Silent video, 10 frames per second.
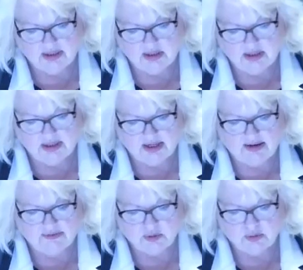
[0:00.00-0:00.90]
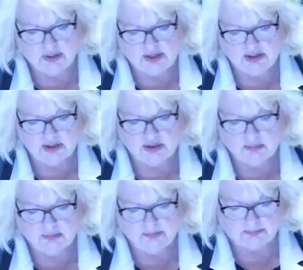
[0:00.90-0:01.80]
city staff to arrange
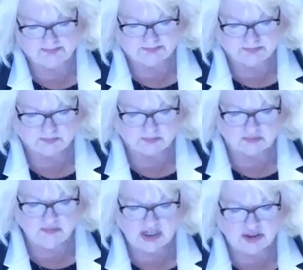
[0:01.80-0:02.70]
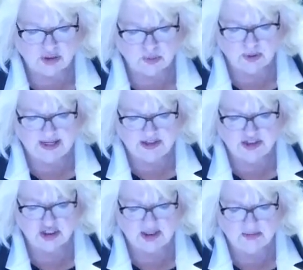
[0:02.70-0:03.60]
in, to
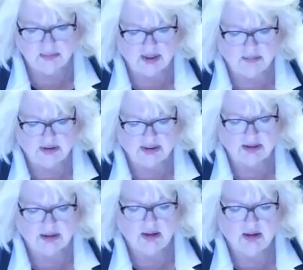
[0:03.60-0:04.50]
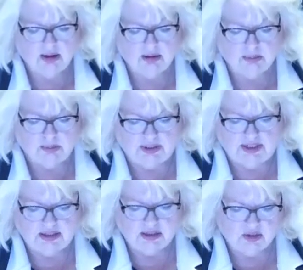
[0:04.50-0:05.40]
arrange in public the
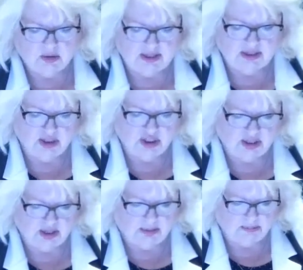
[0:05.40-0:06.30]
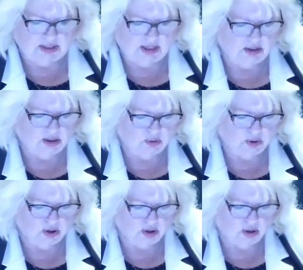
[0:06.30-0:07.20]
police transition update to
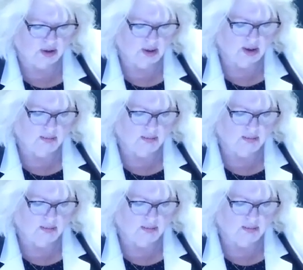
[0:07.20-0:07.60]
occur